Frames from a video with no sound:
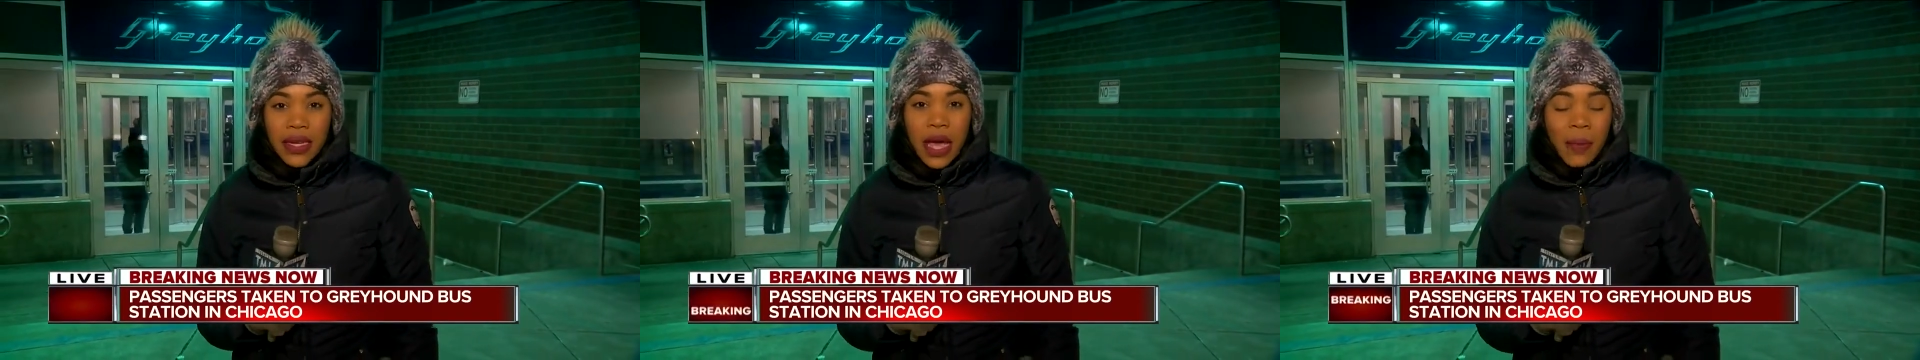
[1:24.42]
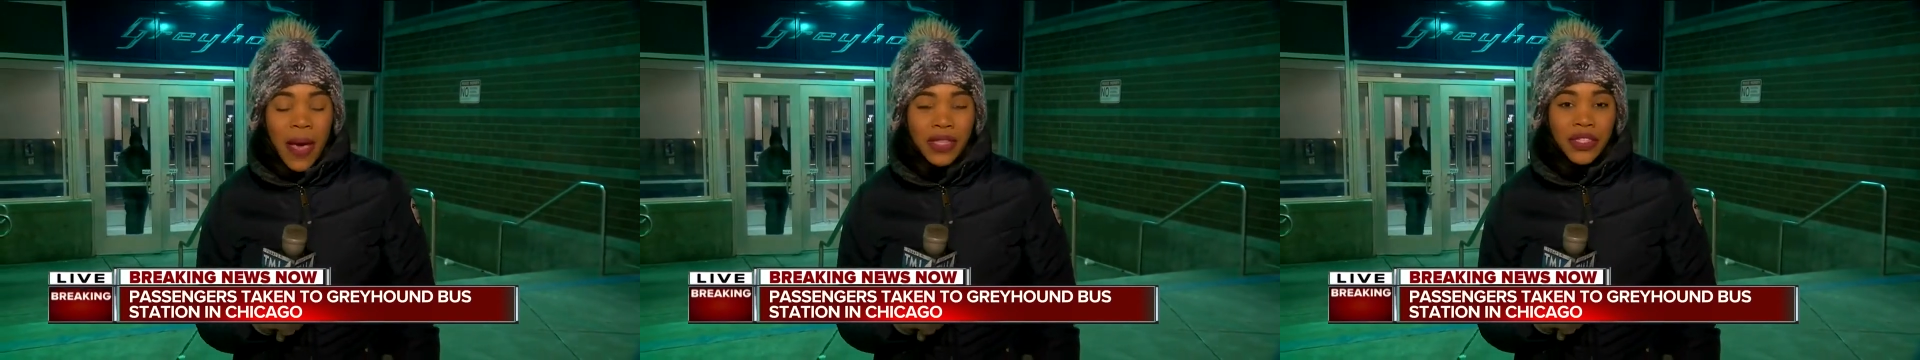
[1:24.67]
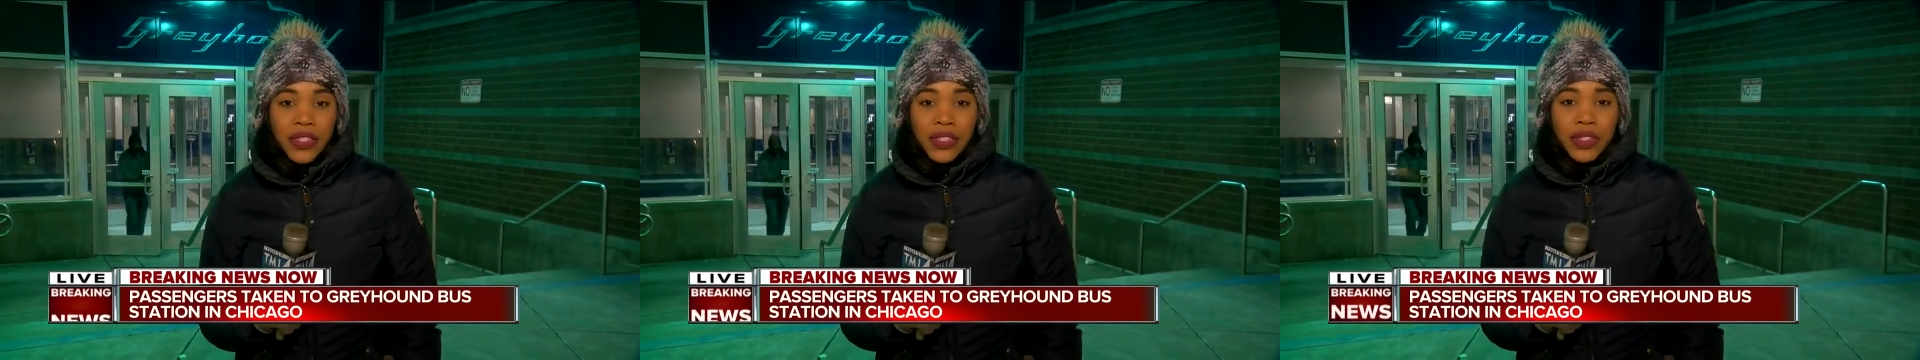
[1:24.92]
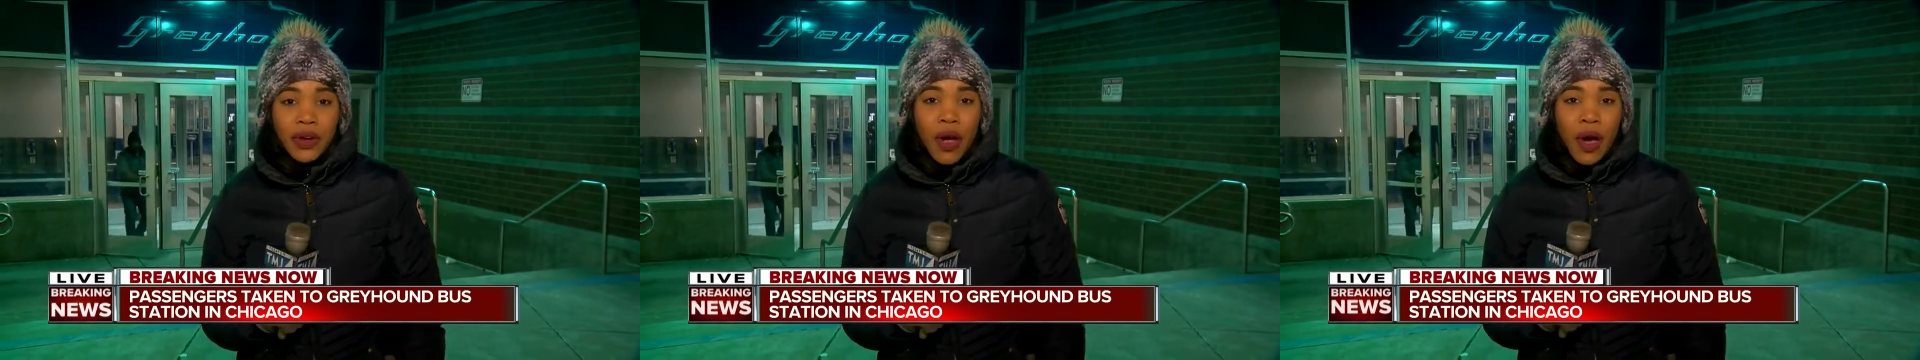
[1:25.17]
Now,
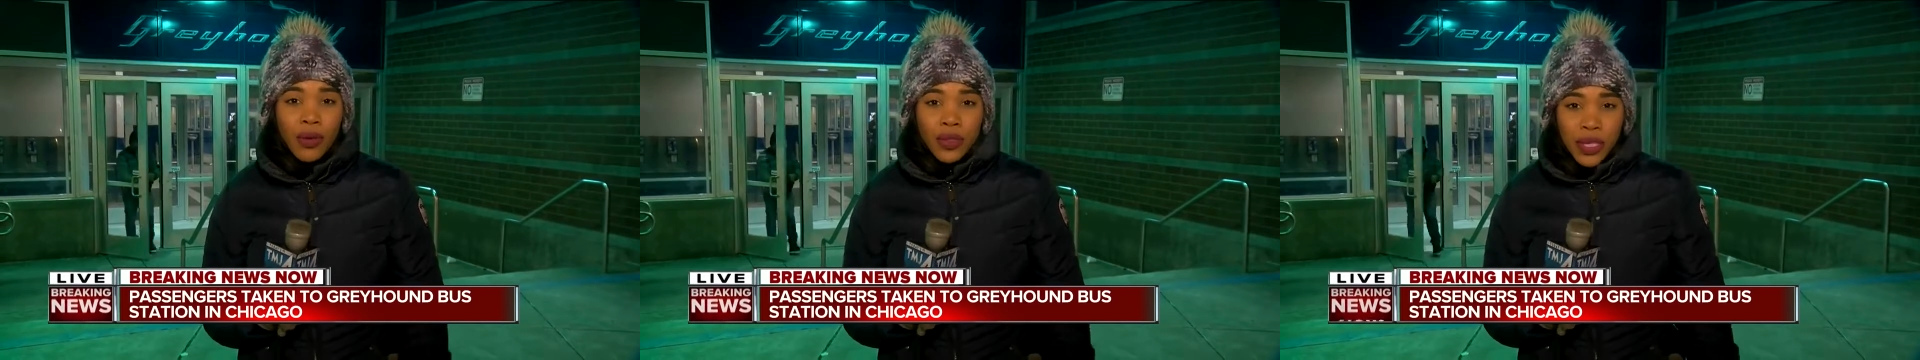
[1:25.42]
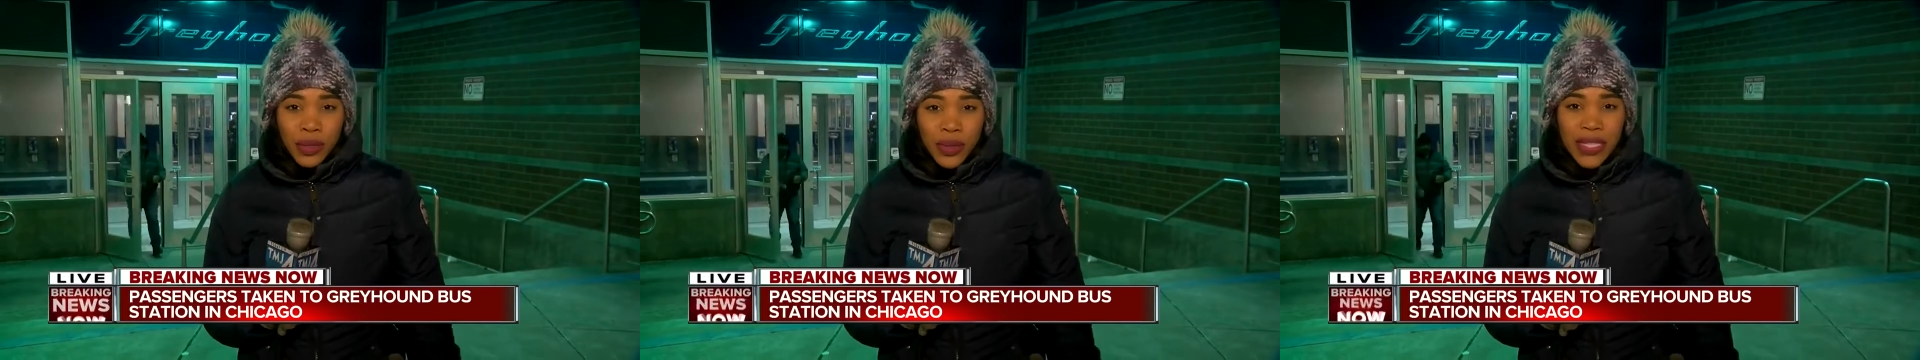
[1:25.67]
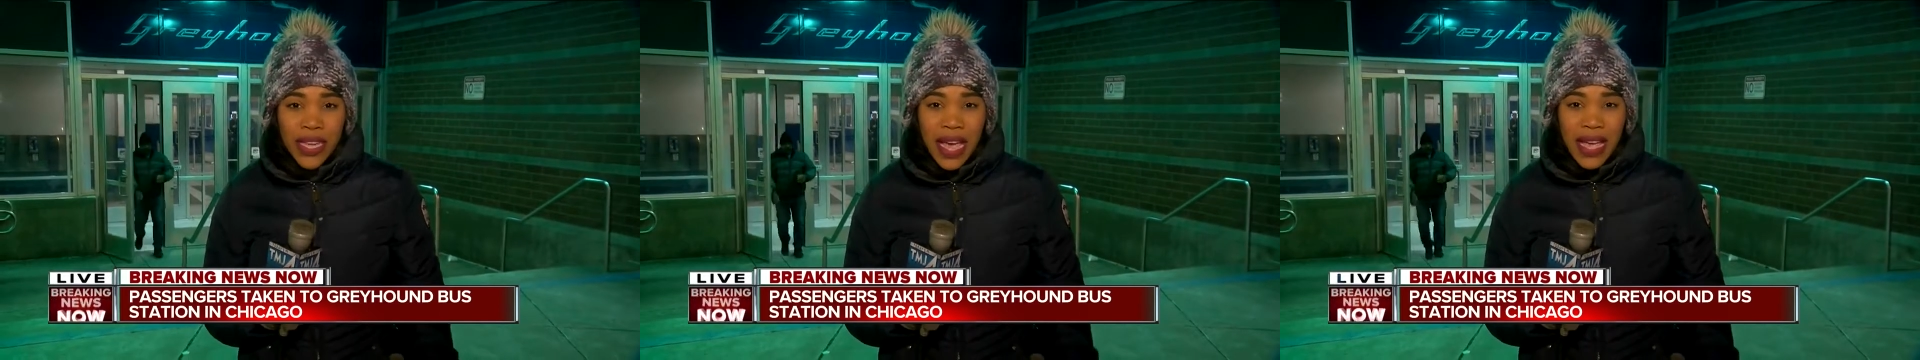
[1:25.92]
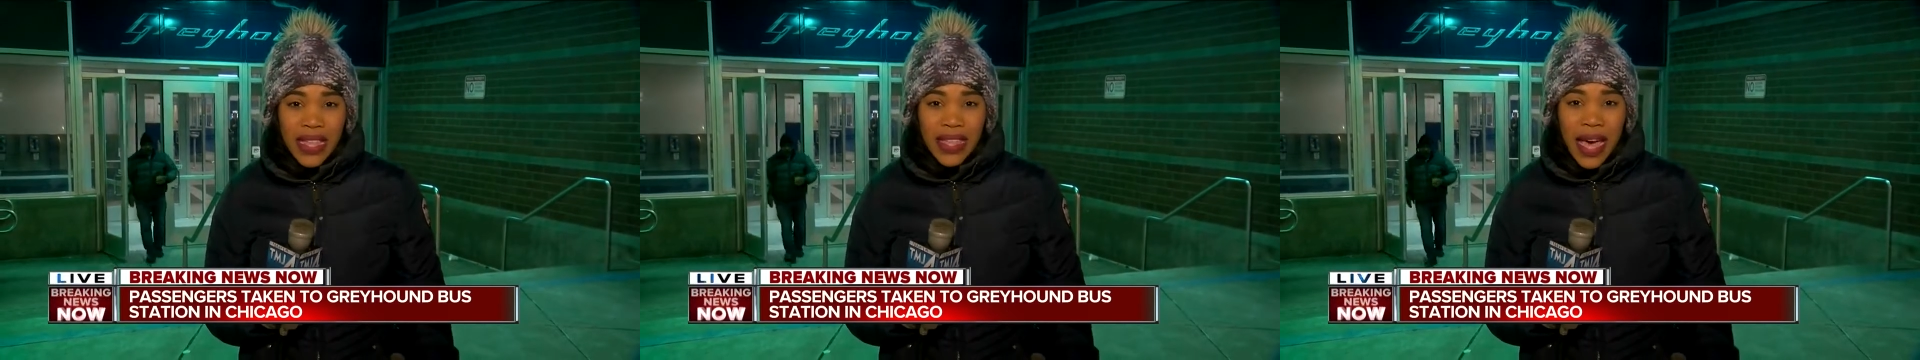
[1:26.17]
passengers are also
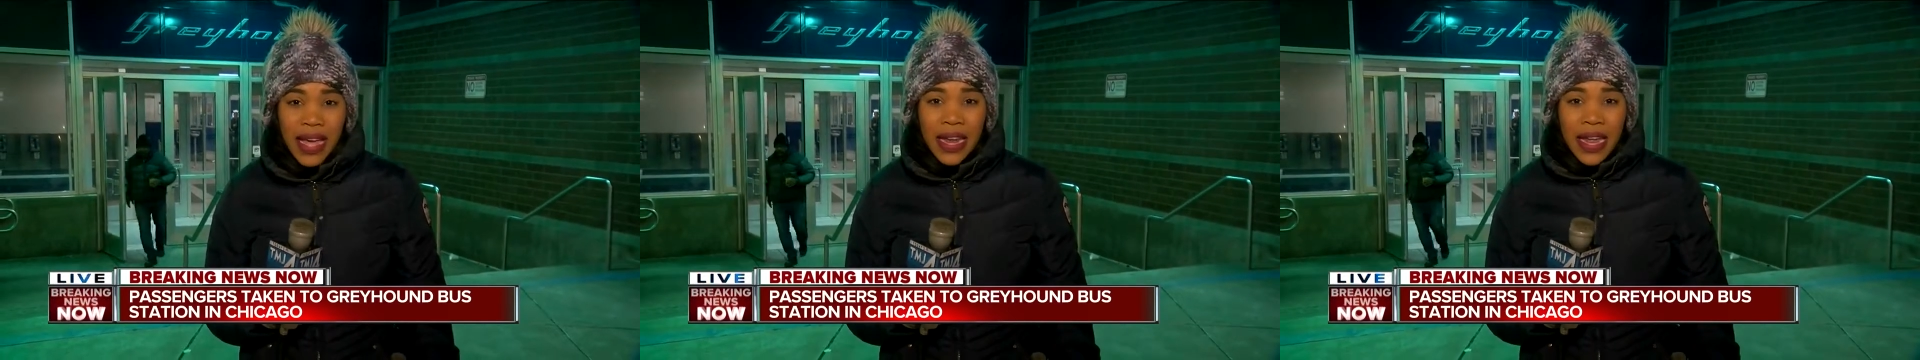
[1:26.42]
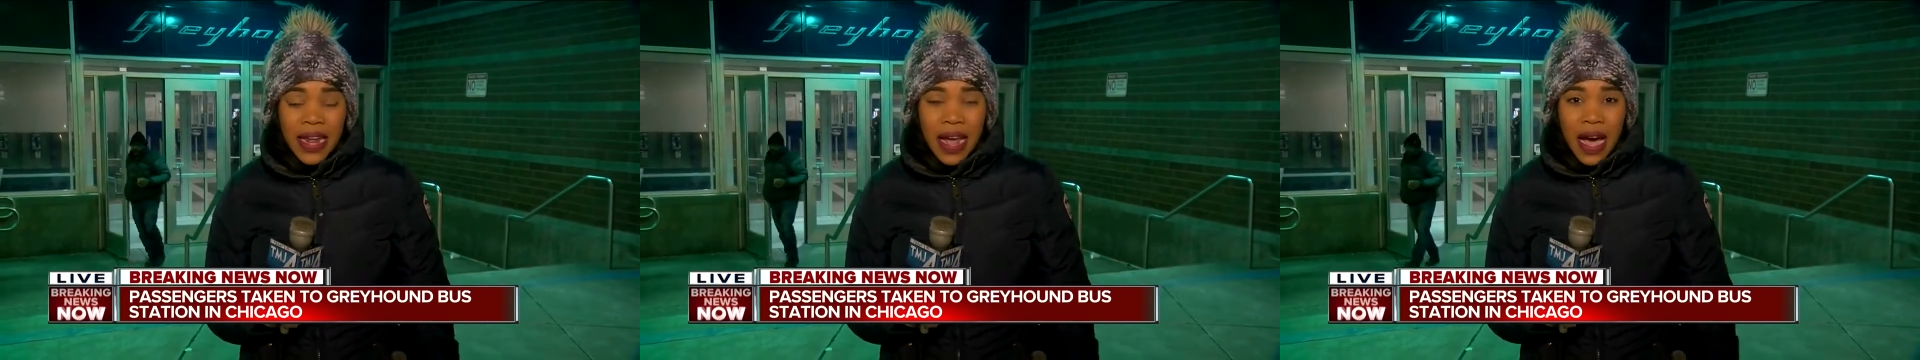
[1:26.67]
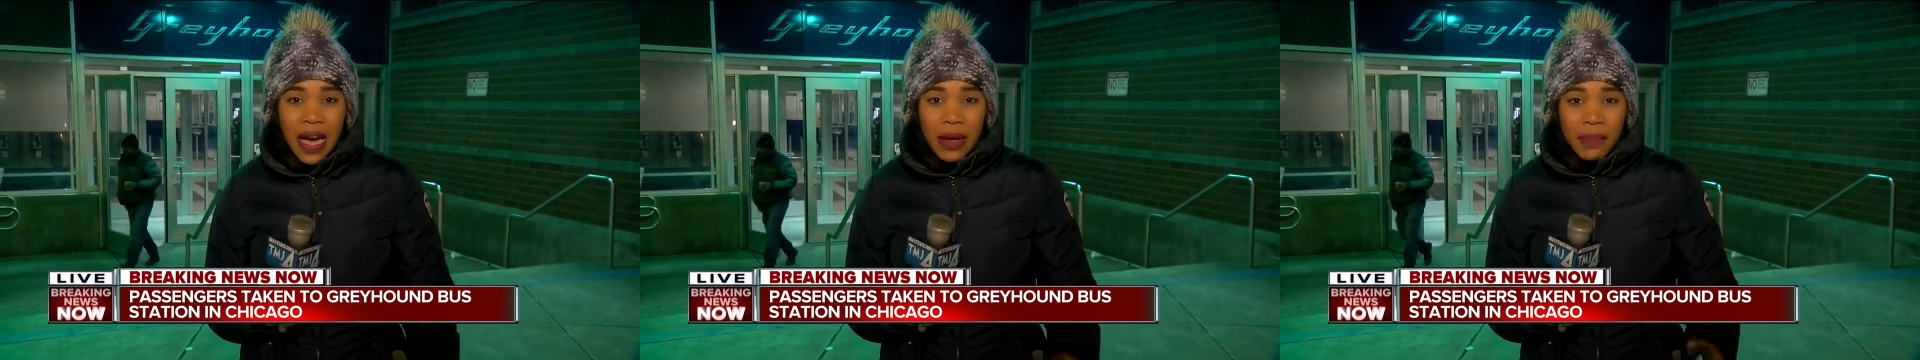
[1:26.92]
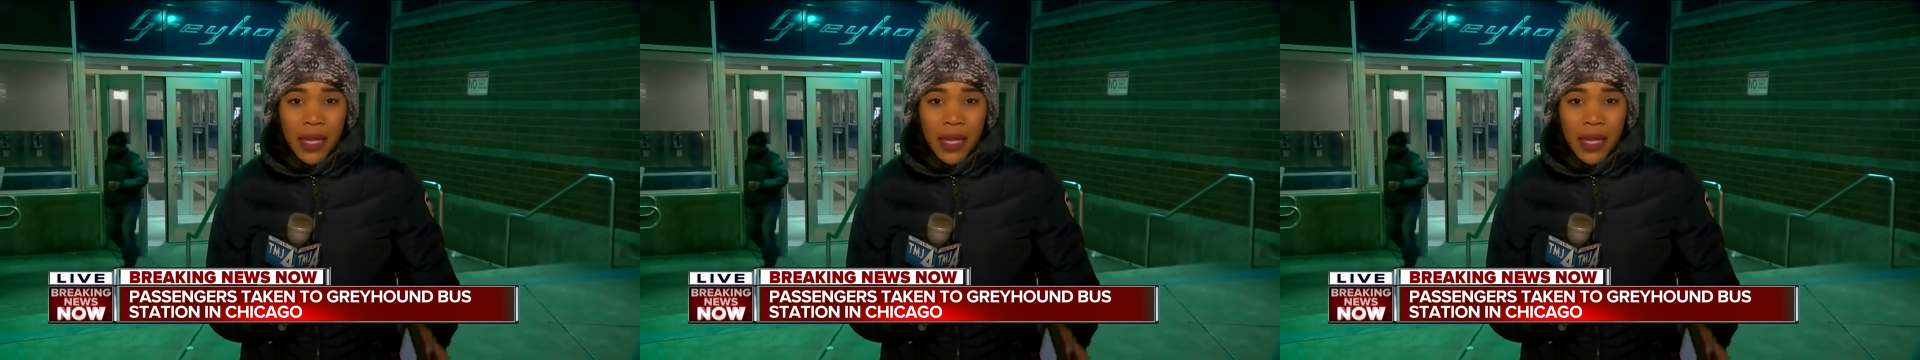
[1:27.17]
saying that uh,